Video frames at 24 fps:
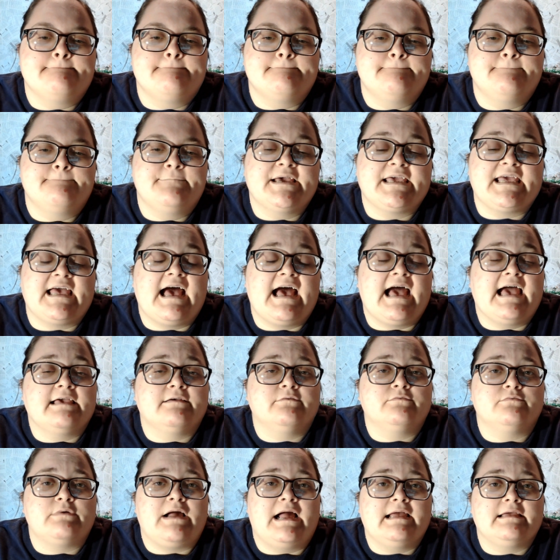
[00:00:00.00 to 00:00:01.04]
But yeah,
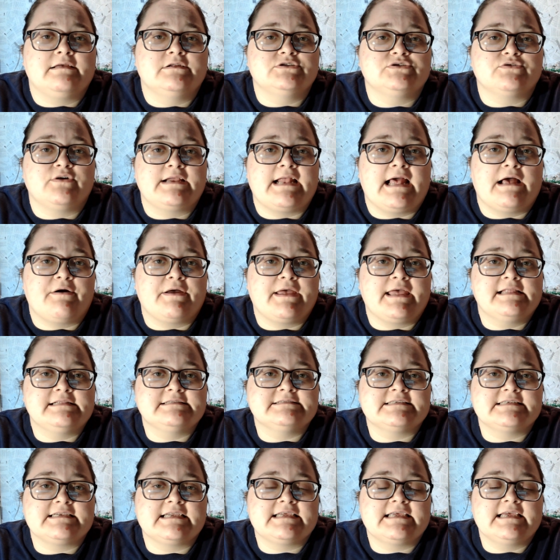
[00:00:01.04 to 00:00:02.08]
I enjoyed how I
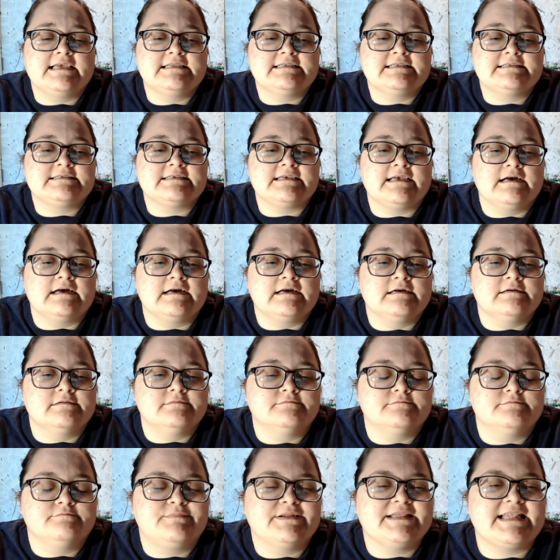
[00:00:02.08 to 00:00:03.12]
ended it.
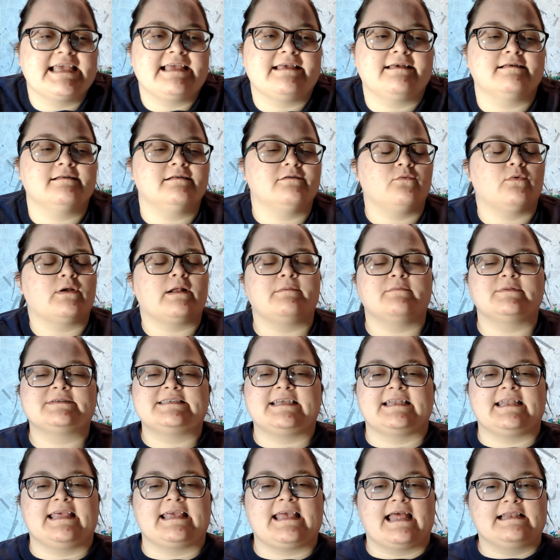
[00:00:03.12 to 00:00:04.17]
But, like, what I was
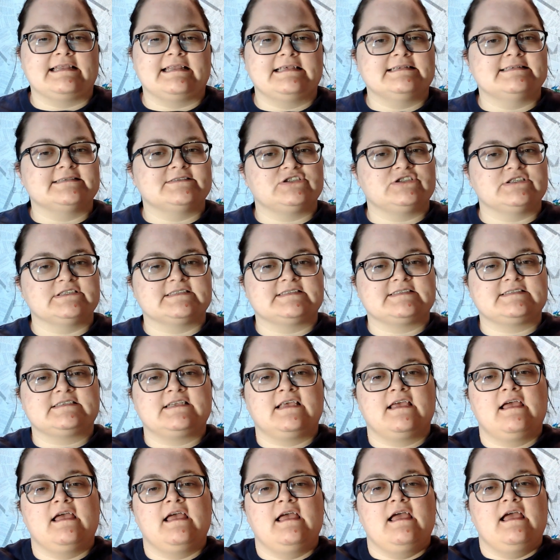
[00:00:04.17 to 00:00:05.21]
getting at is just,
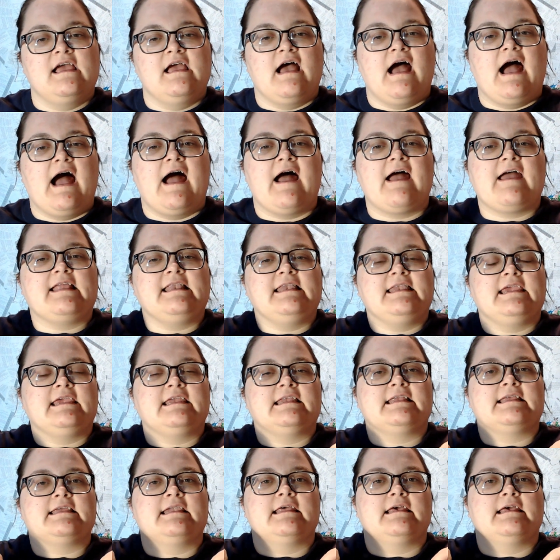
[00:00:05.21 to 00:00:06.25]
I
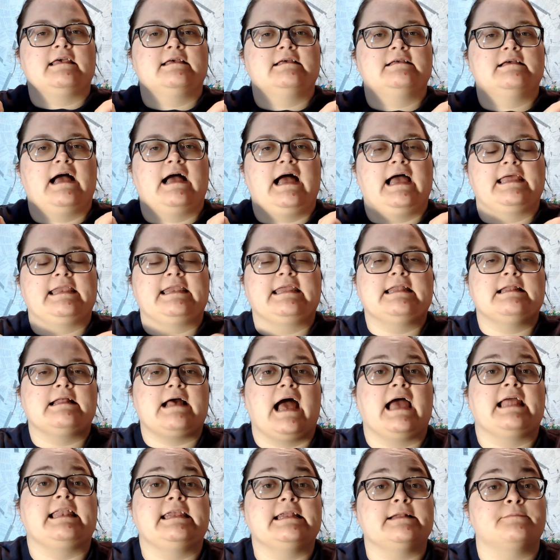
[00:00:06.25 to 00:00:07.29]
need
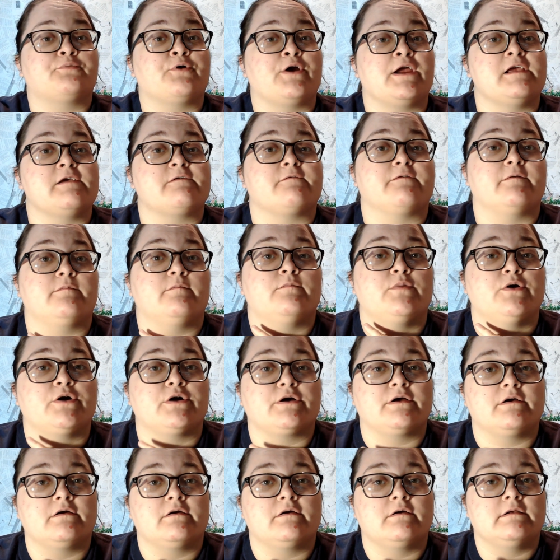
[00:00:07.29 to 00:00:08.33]
a break from
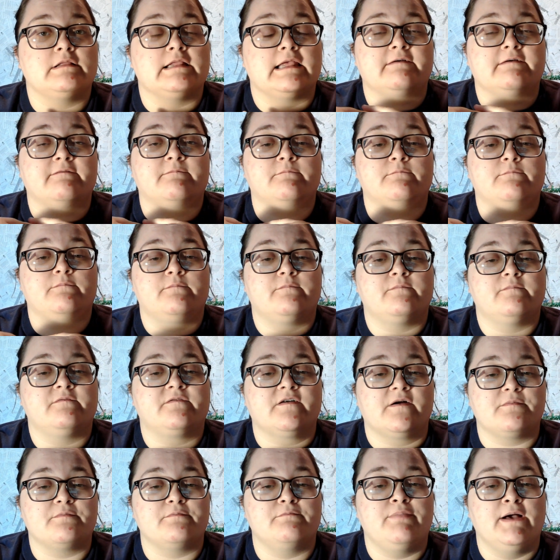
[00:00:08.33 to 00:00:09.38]

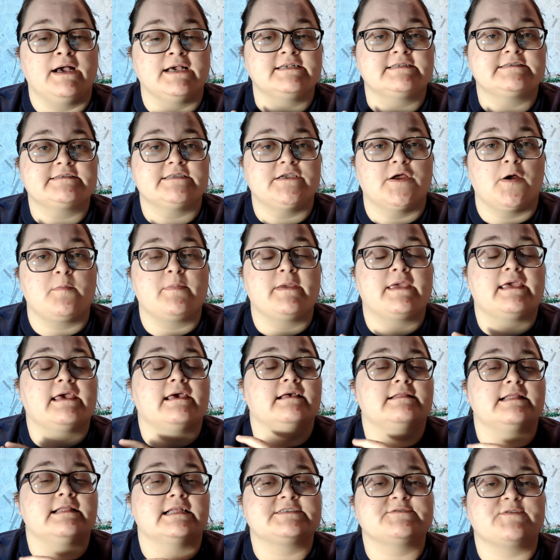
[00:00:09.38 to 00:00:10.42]
from
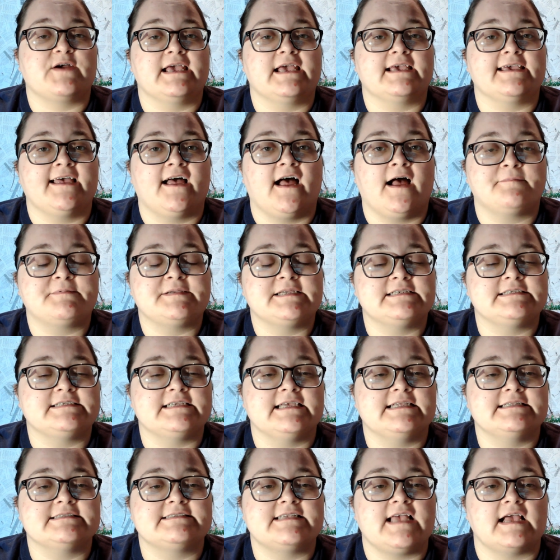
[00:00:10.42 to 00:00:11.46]
Bugztopia. That's why I hopped into
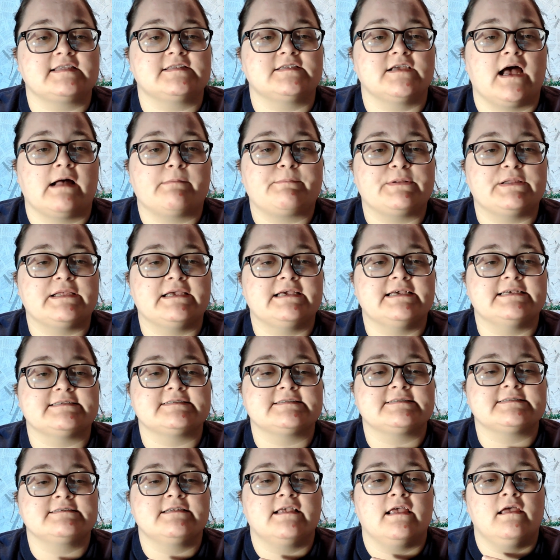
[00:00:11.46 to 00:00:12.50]

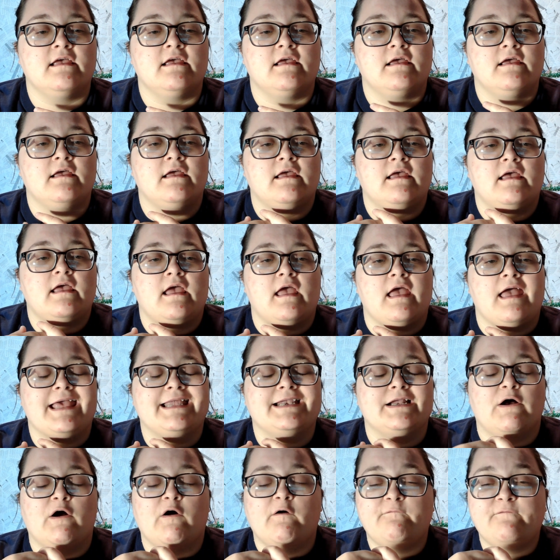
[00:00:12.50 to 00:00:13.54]
Insectopolis. And
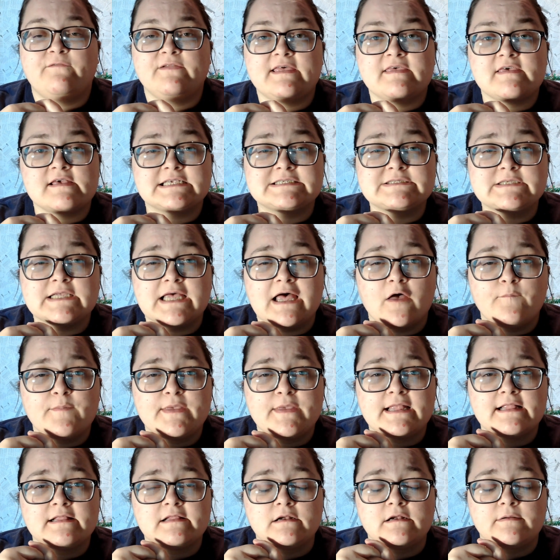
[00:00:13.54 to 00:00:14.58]
hopefully this will help me
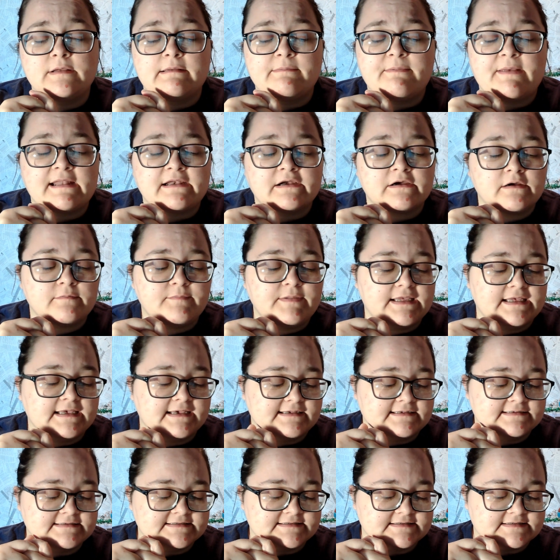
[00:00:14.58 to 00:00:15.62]
a little bit better,
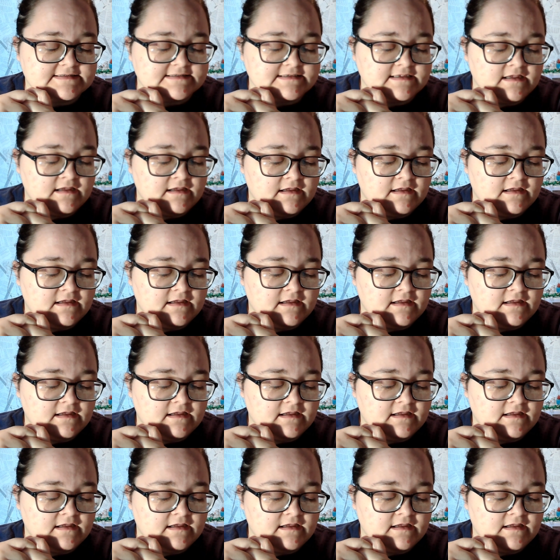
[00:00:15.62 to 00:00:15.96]
because